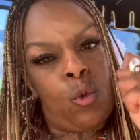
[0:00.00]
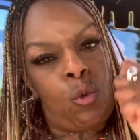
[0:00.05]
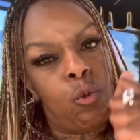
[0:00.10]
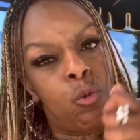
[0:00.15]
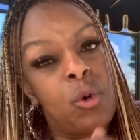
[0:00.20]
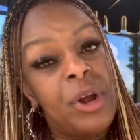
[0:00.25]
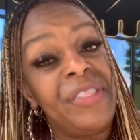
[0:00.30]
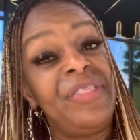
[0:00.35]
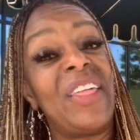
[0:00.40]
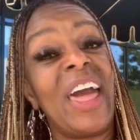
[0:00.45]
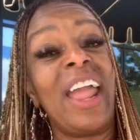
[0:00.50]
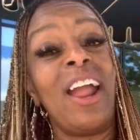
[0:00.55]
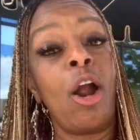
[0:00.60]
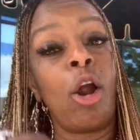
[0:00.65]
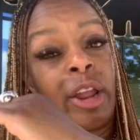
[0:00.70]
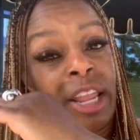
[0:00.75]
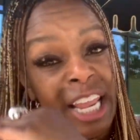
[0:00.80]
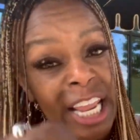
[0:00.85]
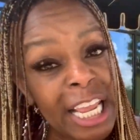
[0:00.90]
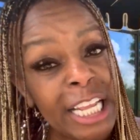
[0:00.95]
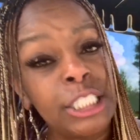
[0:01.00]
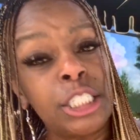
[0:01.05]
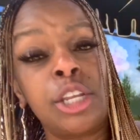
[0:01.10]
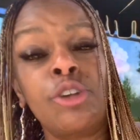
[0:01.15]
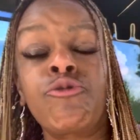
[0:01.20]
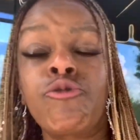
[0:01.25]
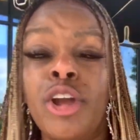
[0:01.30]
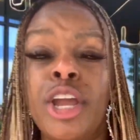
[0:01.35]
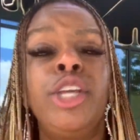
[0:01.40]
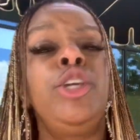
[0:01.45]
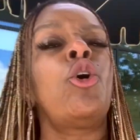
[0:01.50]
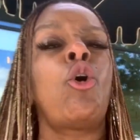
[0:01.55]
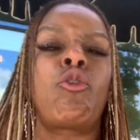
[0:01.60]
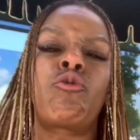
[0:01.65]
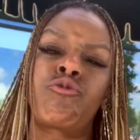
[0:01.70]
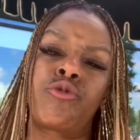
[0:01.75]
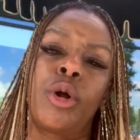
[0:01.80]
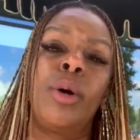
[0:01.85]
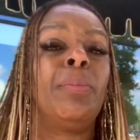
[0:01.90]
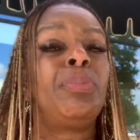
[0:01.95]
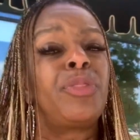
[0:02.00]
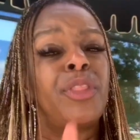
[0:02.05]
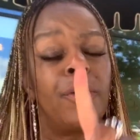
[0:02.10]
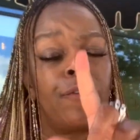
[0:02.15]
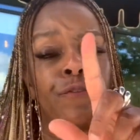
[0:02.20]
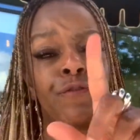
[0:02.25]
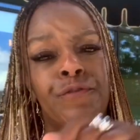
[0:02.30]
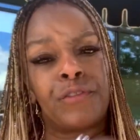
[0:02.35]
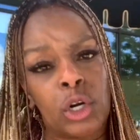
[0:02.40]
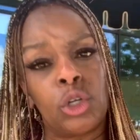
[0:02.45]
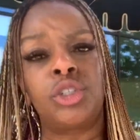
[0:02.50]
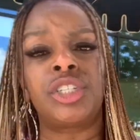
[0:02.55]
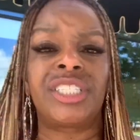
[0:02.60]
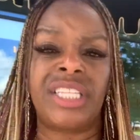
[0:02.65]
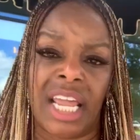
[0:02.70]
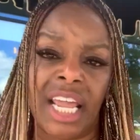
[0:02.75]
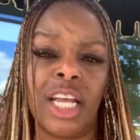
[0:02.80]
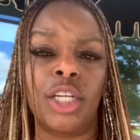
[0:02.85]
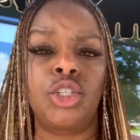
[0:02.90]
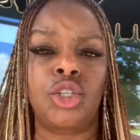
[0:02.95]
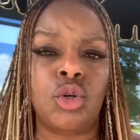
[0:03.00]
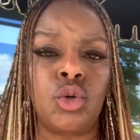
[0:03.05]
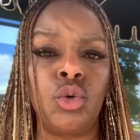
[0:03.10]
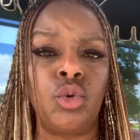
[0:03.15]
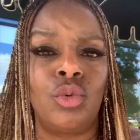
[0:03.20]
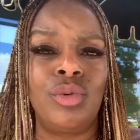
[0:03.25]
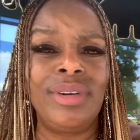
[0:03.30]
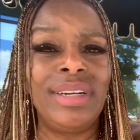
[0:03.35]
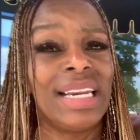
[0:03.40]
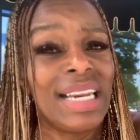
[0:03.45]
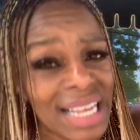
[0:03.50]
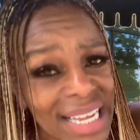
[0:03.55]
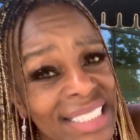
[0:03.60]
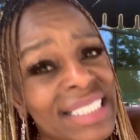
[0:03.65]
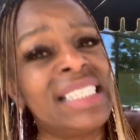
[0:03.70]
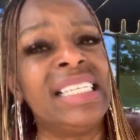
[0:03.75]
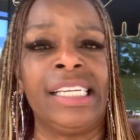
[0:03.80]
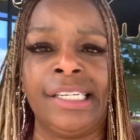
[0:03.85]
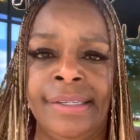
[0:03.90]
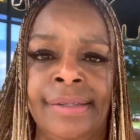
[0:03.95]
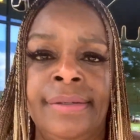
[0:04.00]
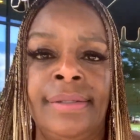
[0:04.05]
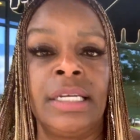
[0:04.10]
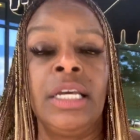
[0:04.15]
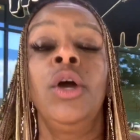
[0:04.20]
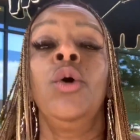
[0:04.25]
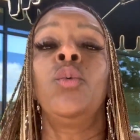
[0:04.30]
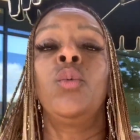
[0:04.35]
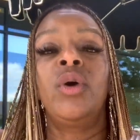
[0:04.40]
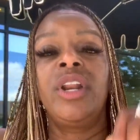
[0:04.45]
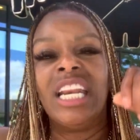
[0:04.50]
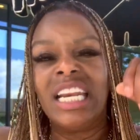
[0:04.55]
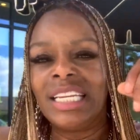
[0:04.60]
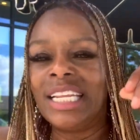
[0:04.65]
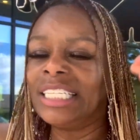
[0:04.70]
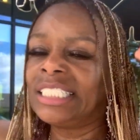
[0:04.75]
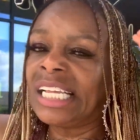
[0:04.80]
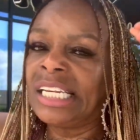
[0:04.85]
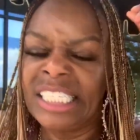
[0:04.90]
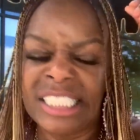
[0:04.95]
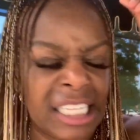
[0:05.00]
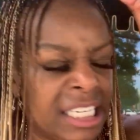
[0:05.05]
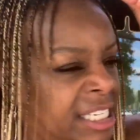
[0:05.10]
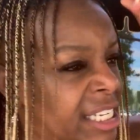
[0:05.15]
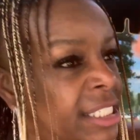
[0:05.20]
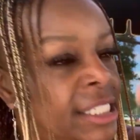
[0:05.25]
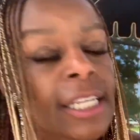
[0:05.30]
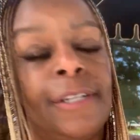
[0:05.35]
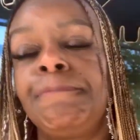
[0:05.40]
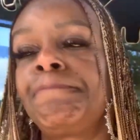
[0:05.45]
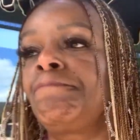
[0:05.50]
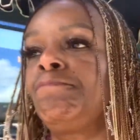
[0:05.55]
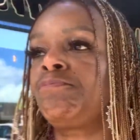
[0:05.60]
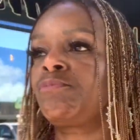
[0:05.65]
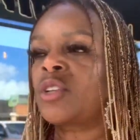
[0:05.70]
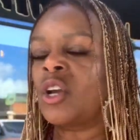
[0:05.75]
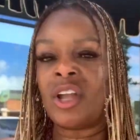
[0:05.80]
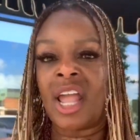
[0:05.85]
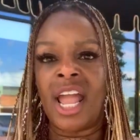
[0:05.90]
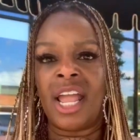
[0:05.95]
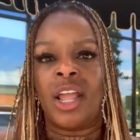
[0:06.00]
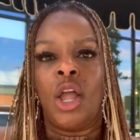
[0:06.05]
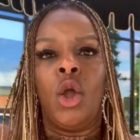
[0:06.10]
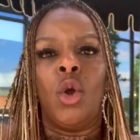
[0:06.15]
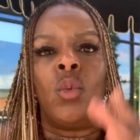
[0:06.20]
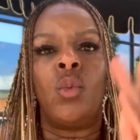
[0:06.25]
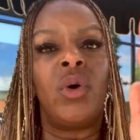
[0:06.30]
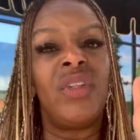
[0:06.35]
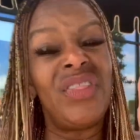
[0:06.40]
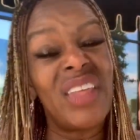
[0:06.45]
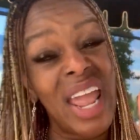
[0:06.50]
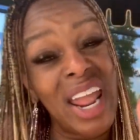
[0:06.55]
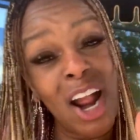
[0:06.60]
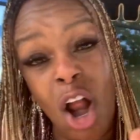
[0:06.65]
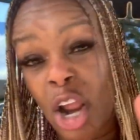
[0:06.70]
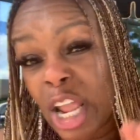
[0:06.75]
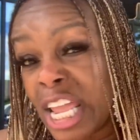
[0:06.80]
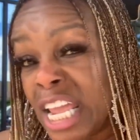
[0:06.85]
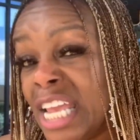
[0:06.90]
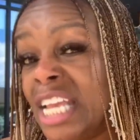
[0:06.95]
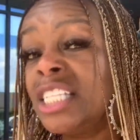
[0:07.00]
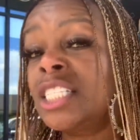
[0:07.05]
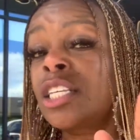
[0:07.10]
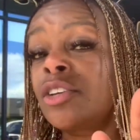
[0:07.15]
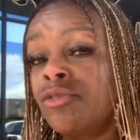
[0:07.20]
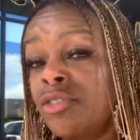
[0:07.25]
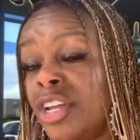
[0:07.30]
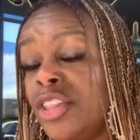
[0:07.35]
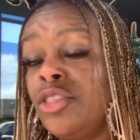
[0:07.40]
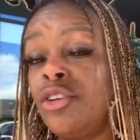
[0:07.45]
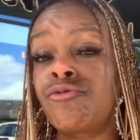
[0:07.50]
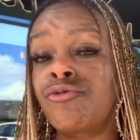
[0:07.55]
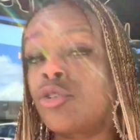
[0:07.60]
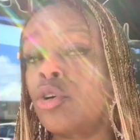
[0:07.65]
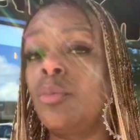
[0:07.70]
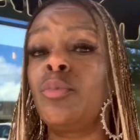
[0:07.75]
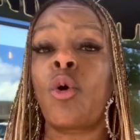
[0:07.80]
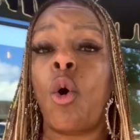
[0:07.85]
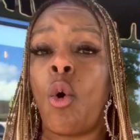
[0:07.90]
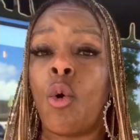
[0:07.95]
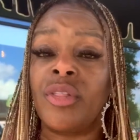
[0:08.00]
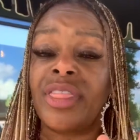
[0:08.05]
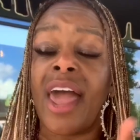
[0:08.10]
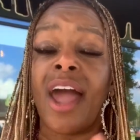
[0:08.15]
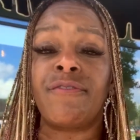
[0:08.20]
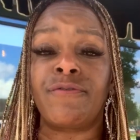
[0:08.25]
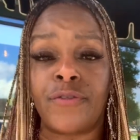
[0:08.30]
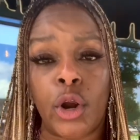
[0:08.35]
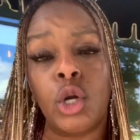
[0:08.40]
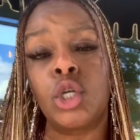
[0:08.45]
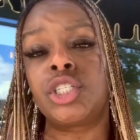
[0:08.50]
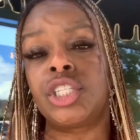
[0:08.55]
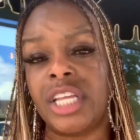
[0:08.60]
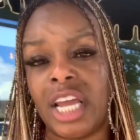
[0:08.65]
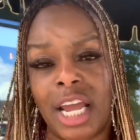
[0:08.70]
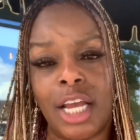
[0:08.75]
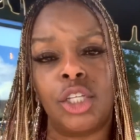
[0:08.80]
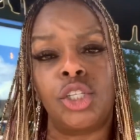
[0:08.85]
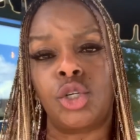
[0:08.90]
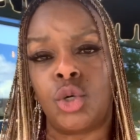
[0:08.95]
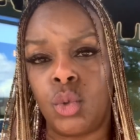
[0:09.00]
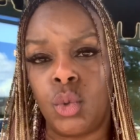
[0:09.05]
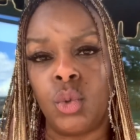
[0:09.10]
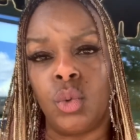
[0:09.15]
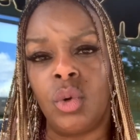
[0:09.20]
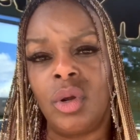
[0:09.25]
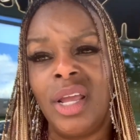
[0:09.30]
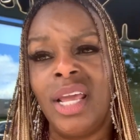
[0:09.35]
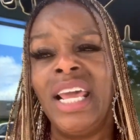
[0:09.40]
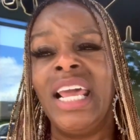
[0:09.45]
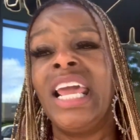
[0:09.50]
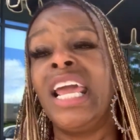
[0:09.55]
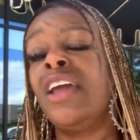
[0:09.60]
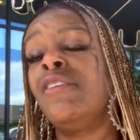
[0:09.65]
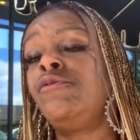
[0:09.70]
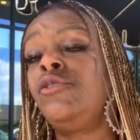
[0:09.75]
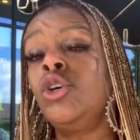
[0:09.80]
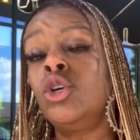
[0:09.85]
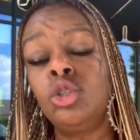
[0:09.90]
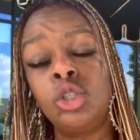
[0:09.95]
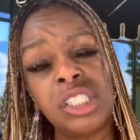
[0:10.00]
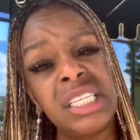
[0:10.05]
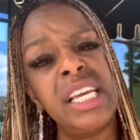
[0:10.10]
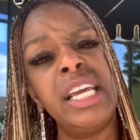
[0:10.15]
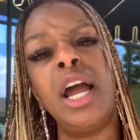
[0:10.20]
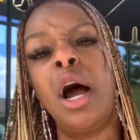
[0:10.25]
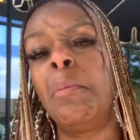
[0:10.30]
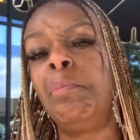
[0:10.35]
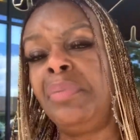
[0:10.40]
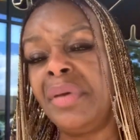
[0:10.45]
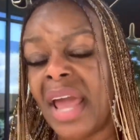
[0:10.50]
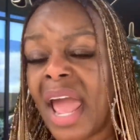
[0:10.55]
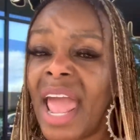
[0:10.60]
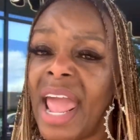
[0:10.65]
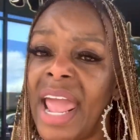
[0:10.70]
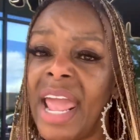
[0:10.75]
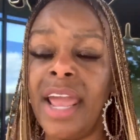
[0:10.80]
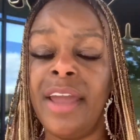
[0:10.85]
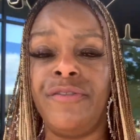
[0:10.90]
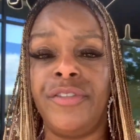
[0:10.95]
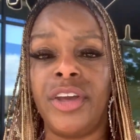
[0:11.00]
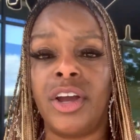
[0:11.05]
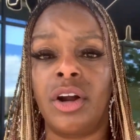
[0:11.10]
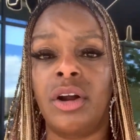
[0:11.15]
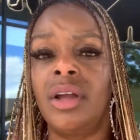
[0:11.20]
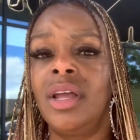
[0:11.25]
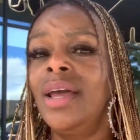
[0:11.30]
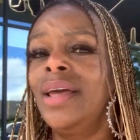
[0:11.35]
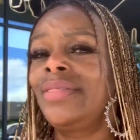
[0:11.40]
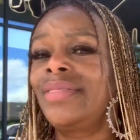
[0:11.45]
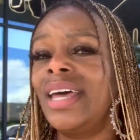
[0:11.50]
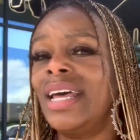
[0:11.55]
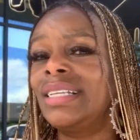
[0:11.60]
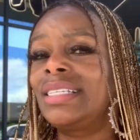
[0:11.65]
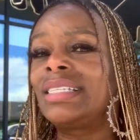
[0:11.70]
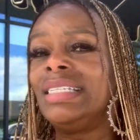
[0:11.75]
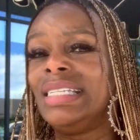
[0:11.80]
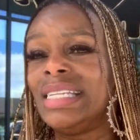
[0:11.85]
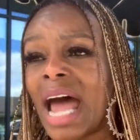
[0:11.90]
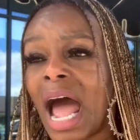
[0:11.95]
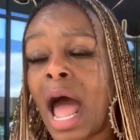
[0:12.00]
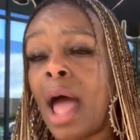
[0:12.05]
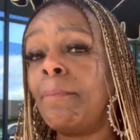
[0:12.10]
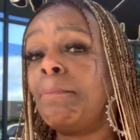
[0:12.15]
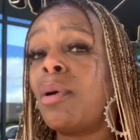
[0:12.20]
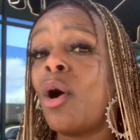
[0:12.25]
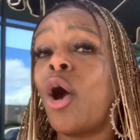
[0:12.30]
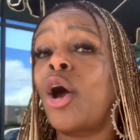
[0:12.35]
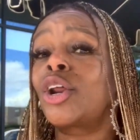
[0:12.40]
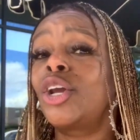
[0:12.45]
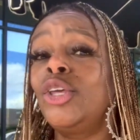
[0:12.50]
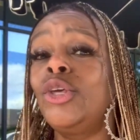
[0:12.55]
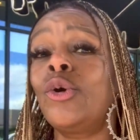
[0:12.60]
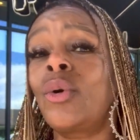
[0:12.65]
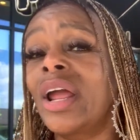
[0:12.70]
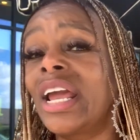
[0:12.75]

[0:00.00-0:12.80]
When they are entering your room the first day of school, listen. When listen, listen, listen. Okay? When they are entering the room on that first day of school, if you see a behavior that's not part of your